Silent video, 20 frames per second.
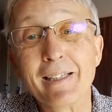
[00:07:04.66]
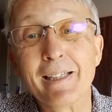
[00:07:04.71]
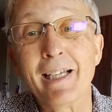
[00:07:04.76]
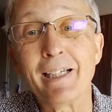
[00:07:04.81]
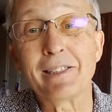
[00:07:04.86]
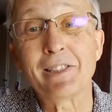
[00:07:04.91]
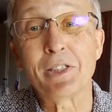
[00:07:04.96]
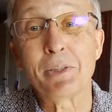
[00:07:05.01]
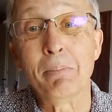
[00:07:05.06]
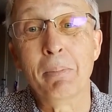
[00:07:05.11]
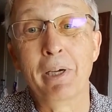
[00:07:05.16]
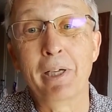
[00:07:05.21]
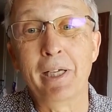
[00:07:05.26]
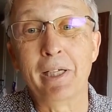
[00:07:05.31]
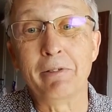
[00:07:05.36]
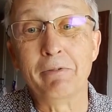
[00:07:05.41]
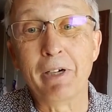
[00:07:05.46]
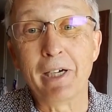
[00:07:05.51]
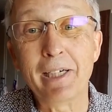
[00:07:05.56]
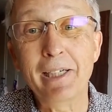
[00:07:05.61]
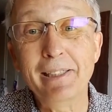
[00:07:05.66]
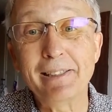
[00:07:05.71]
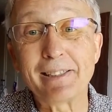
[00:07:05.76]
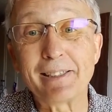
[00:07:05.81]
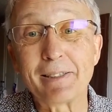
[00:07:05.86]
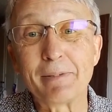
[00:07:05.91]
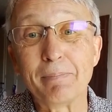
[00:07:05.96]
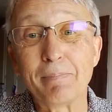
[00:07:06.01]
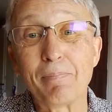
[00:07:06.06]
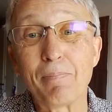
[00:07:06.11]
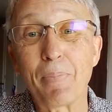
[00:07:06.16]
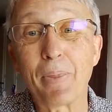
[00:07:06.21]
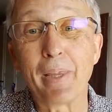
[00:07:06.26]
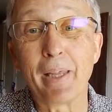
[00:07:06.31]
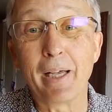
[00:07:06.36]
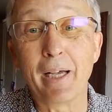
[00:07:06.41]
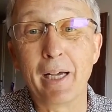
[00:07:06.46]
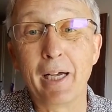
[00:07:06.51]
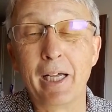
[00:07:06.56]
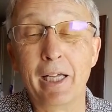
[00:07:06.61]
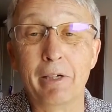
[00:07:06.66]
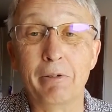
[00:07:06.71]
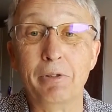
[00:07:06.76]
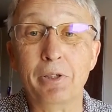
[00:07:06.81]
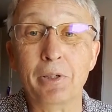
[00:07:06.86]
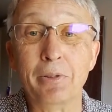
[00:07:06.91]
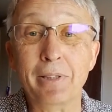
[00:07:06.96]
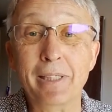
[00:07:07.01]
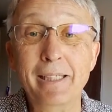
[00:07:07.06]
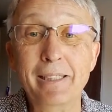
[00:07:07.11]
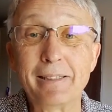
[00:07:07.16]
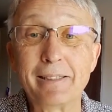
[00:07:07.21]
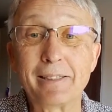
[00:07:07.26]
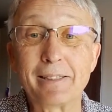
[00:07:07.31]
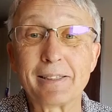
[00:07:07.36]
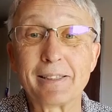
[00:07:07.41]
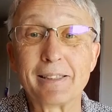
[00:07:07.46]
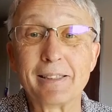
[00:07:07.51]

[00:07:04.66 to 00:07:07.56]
That's my advice. I have done it.